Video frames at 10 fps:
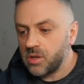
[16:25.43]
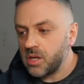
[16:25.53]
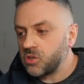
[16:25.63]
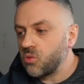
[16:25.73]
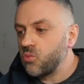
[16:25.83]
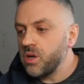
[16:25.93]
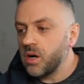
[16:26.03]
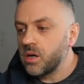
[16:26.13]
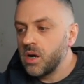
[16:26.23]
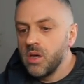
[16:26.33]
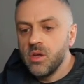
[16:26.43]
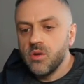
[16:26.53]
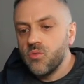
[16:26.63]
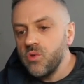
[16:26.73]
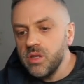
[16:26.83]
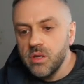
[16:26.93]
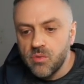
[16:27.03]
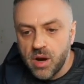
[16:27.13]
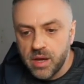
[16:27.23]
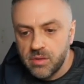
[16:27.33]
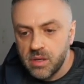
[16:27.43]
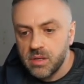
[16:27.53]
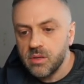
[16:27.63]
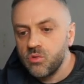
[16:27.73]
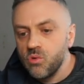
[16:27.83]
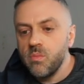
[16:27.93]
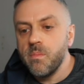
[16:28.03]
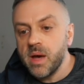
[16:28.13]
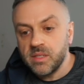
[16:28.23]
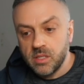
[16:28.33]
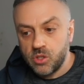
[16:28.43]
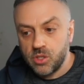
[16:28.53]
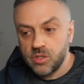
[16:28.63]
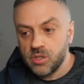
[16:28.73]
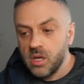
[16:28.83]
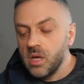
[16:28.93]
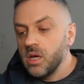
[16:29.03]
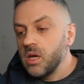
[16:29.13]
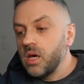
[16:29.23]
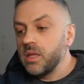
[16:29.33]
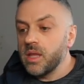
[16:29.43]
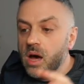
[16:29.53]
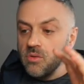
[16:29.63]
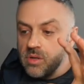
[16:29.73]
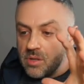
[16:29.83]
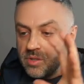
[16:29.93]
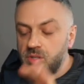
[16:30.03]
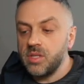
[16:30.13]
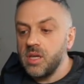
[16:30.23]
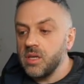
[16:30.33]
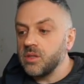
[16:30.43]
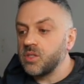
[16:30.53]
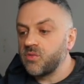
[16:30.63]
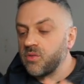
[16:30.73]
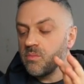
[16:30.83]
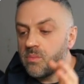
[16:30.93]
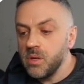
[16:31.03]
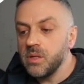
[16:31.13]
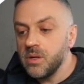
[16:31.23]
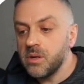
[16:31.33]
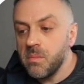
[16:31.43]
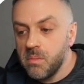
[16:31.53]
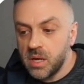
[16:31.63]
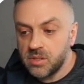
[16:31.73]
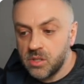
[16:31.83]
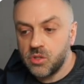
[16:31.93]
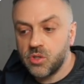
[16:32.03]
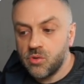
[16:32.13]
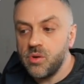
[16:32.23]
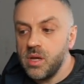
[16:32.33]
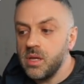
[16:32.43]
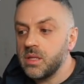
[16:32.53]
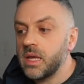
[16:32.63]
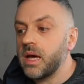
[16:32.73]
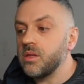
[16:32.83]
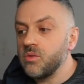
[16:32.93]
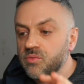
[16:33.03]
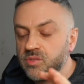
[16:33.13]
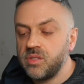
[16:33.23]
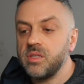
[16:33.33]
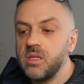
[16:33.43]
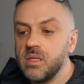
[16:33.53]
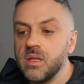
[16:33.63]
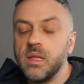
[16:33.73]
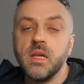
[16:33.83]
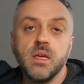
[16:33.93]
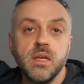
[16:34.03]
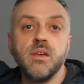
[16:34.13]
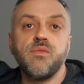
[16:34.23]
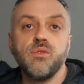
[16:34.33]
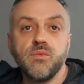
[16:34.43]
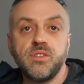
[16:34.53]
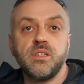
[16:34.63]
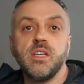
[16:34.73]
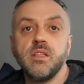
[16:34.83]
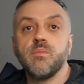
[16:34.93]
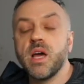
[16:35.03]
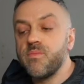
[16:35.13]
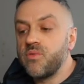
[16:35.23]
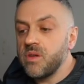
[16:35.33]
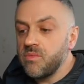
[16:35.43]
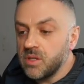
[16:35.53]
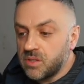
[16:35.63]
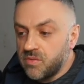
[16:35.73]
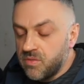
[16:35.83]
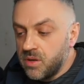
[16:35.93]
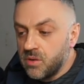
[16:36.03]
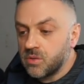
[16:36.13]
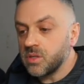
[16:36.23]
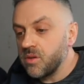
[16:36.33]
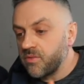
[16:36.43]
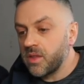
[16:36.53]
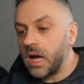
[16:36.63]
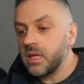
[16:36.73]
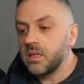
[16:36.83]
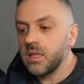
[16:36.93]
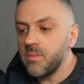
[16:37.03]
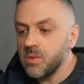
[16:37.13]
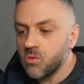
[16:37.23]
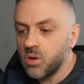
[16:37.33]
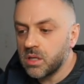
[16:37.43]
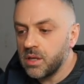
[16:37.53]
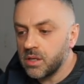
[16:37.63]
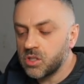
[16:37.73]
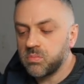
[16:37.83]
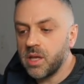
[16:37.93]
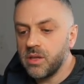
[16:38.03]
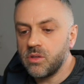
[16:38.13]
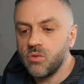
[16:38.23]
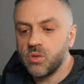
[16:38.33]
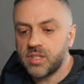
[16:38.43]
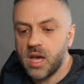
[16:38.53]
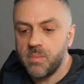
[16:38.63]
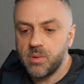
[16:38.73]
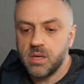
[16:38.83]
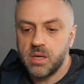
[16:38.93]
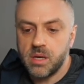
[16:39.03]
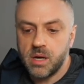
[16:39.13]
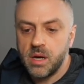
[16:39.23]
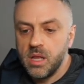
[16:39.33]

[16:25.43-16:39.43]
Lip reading: Okay, so we are redirecting to messages, and now they're seeing this familiar message screen that you've seen if you've seen my previous videos. If not, let me quickly explain to you what's happening here.